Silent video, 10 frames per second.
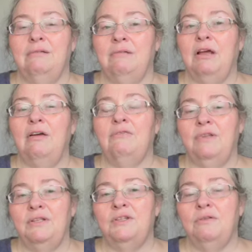
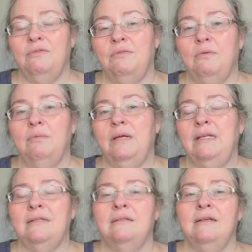hopefully 2 to 4
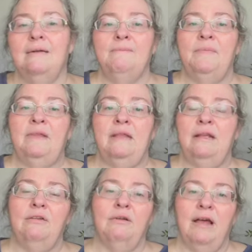weeks, and then
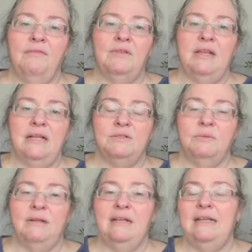he'll have the next
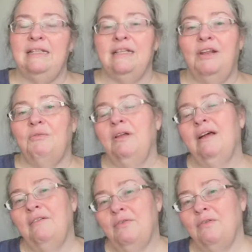one, and he's got to
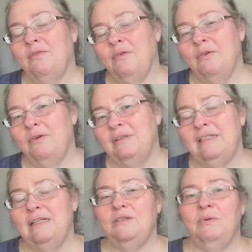recover for
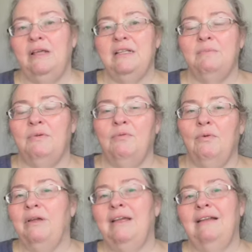6 weeks
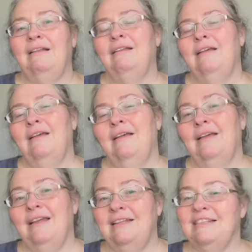before he can
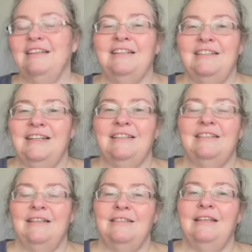get his eyes
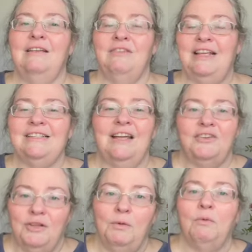tested to see if that's
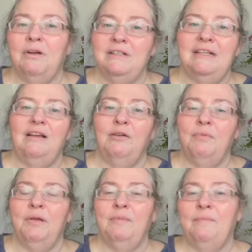actually worked to
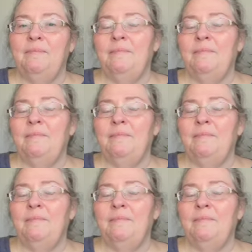help him,